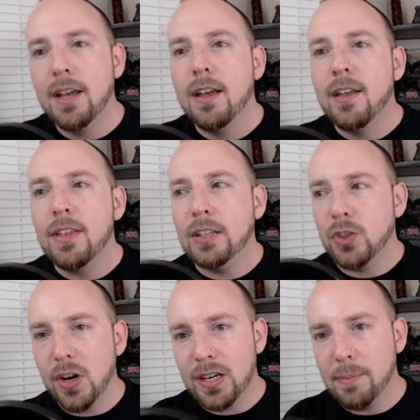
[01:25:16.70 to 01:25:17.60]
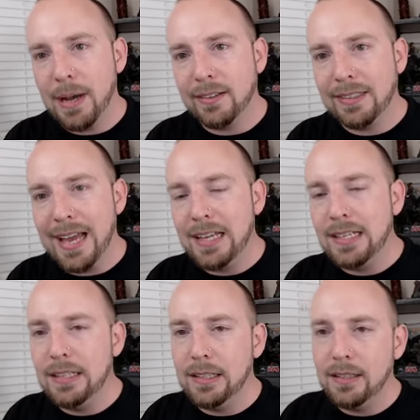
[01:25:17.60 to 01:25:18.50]
They talk about that
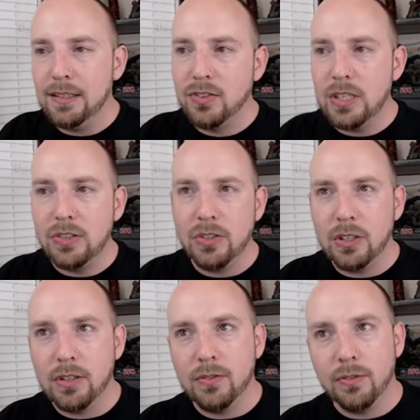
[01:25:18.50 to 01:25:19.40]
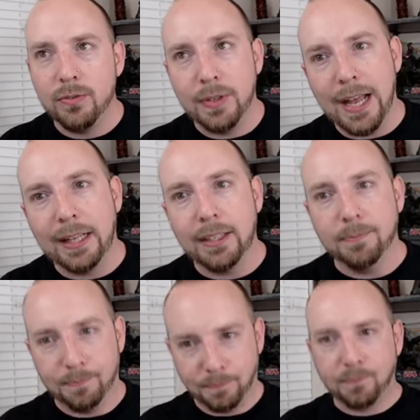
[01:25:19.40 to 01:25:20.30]
in the season finale.
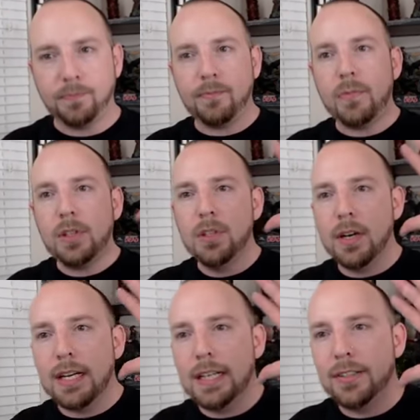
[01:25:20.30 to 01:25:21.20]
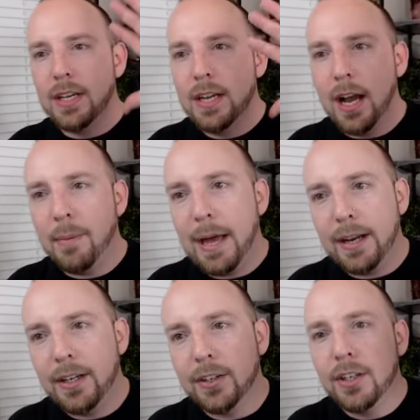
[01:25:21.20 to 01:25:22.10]
All right, guys, I'm out of
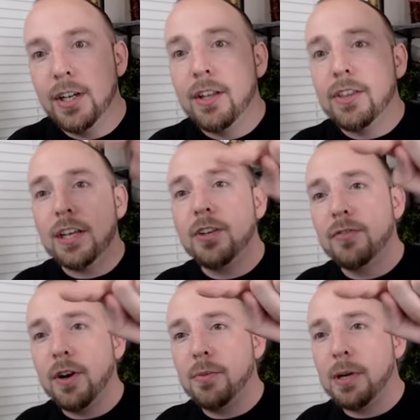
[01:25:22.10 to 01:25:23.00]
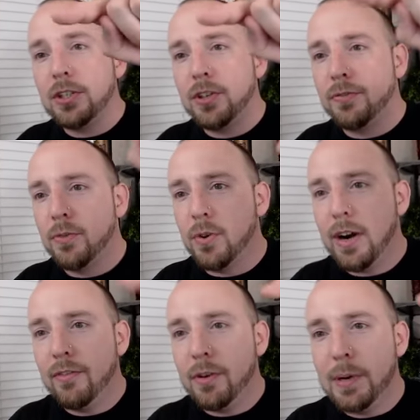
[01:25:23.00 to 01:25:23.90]
here. Thank you very much for
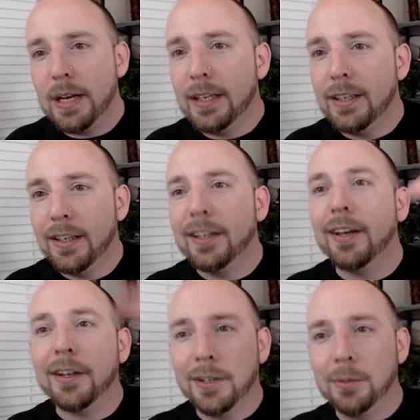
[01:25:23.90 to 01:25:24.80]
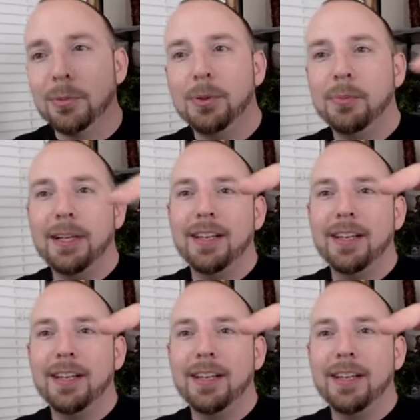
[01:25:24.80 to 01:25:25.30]
everybody. Yeah, get booty Betty.